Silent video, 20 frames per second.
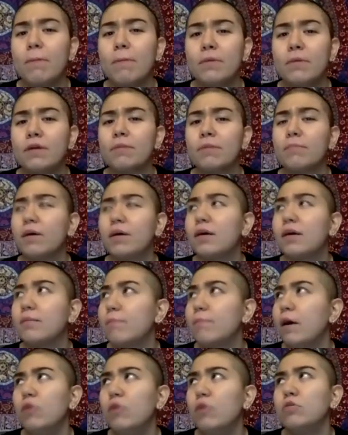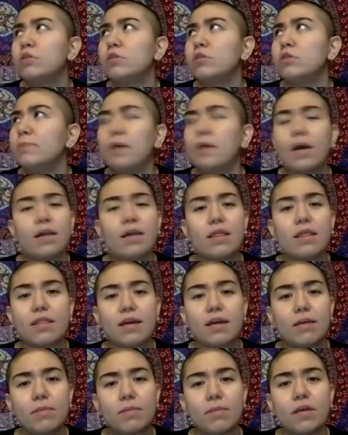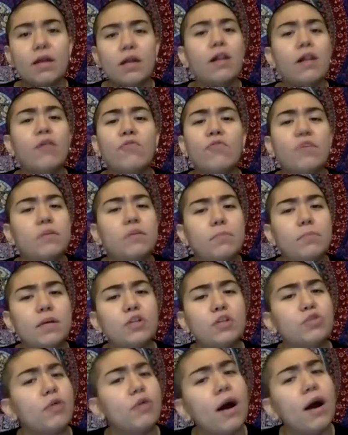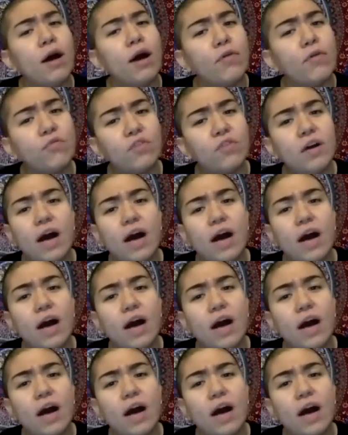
Be a mouse. Be anything. Be an elephant. Be a giraffe.